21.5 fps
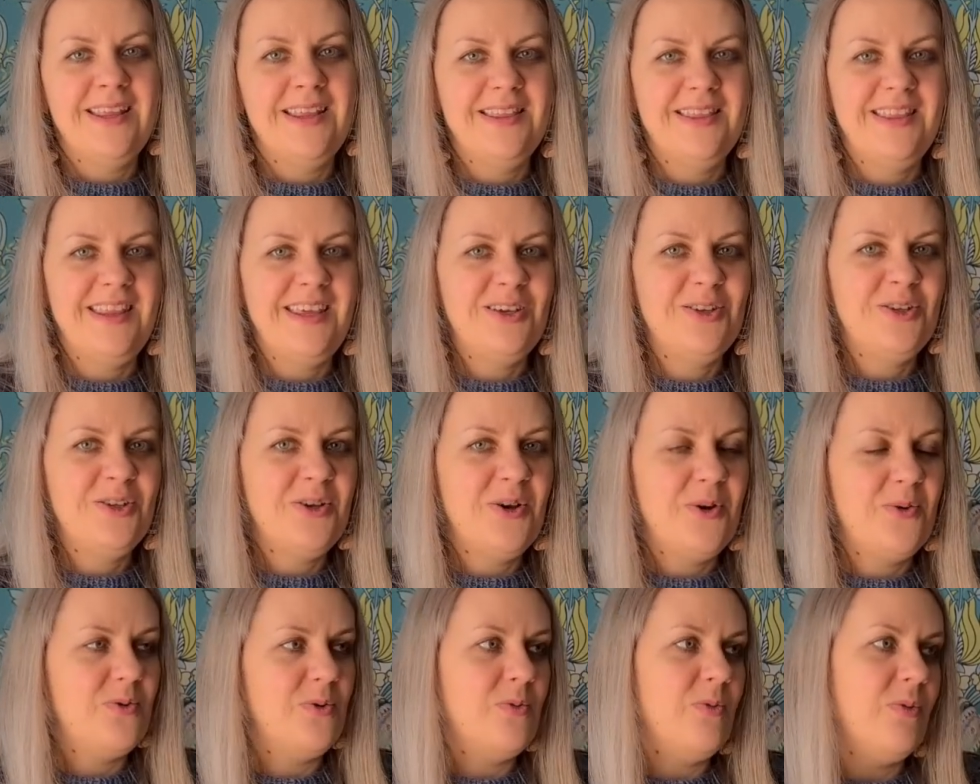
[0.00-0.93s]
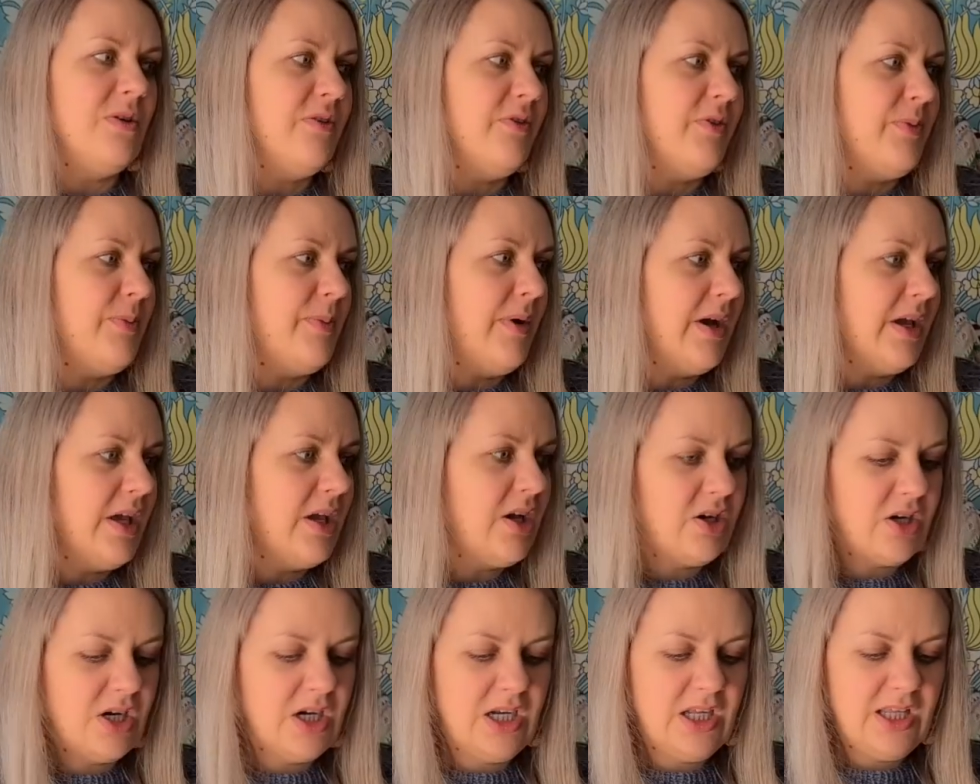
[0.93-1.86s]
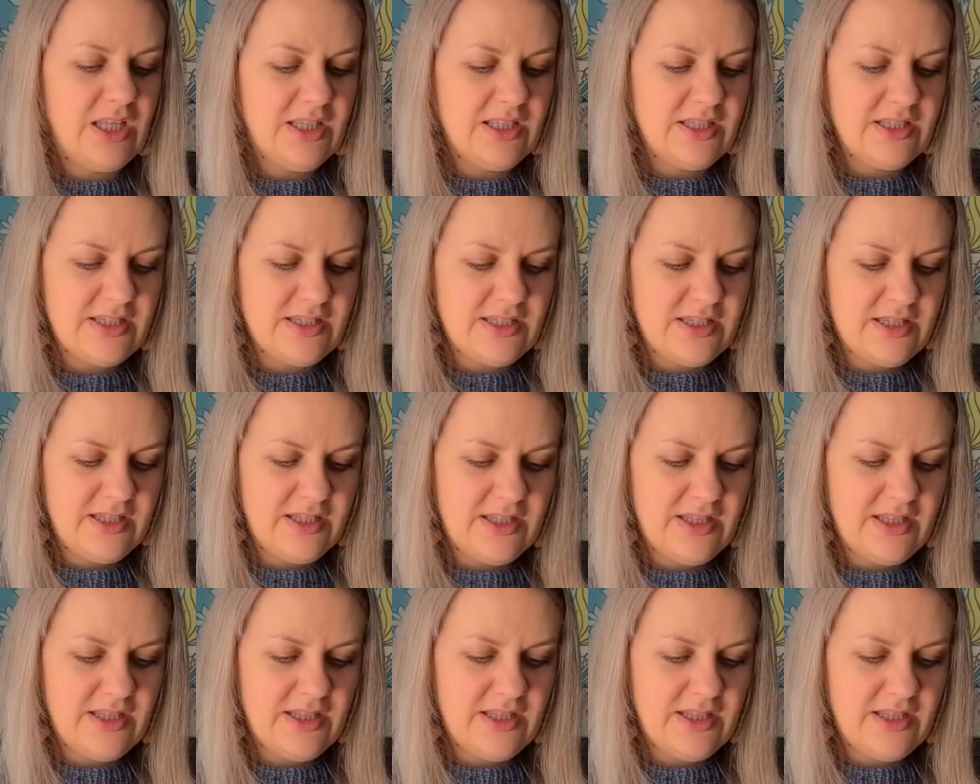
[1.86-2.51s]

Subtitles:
they could go on one of my cardigans.